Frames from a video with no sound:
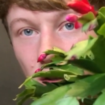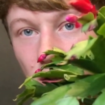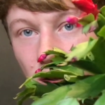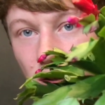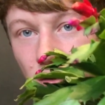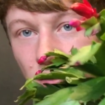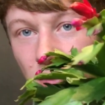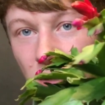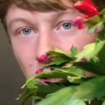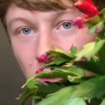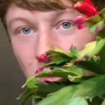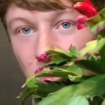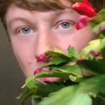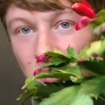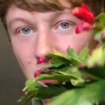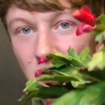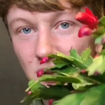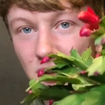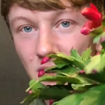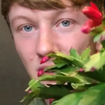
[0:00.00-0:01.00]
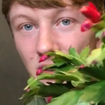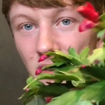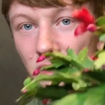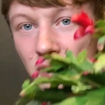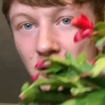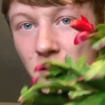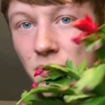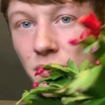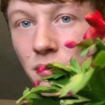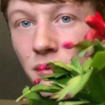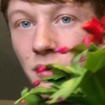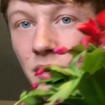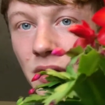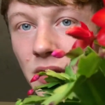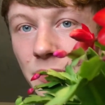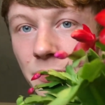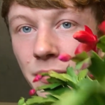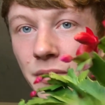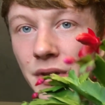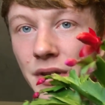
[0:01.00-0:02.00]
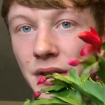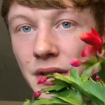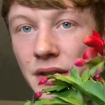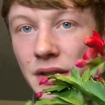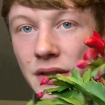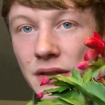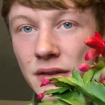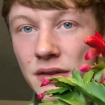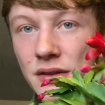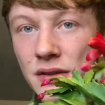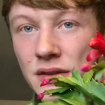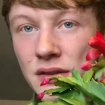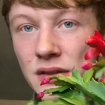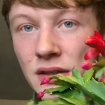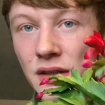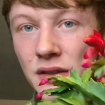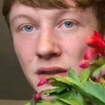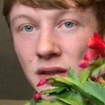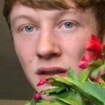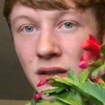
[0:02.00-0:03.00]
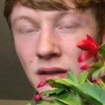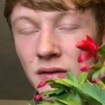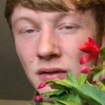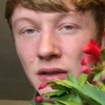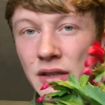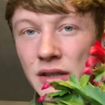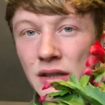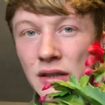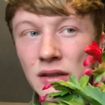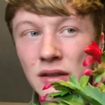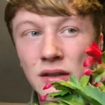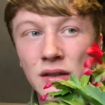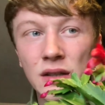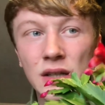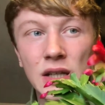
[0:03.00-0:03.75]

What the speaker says: The flowers are really pretty, just such a lovely colour.